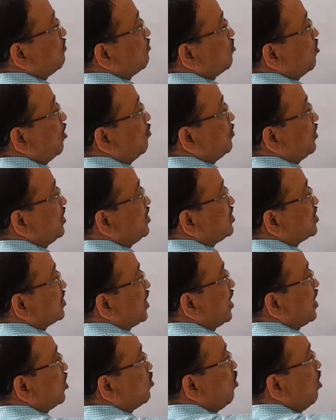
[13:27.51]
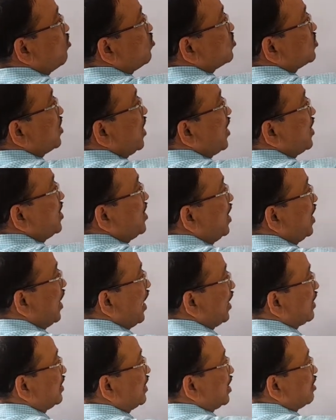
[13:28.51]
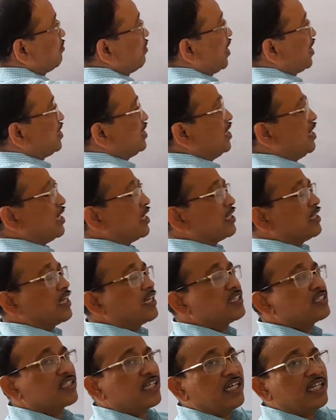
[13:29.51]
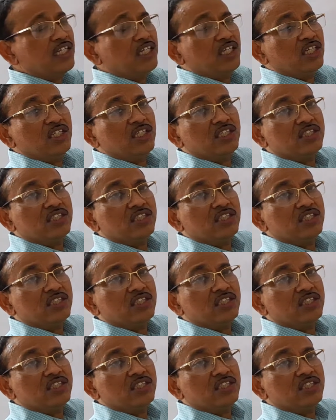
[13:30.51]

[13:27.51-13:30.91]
from inside to outside, and thereby there is a